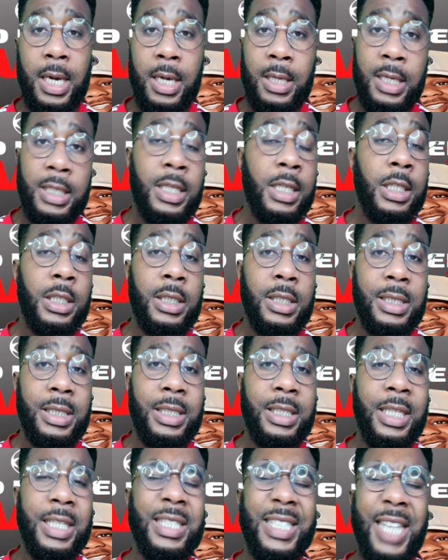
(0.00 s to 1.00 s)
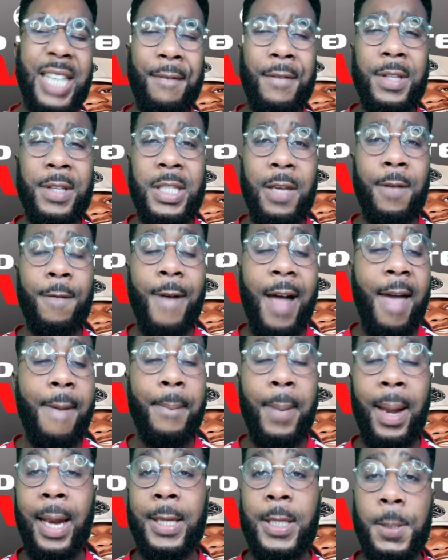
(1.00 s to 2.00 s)
This is 75
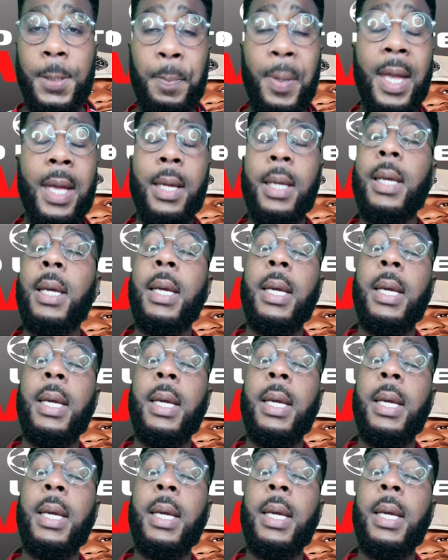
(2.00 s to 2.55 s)
million spent.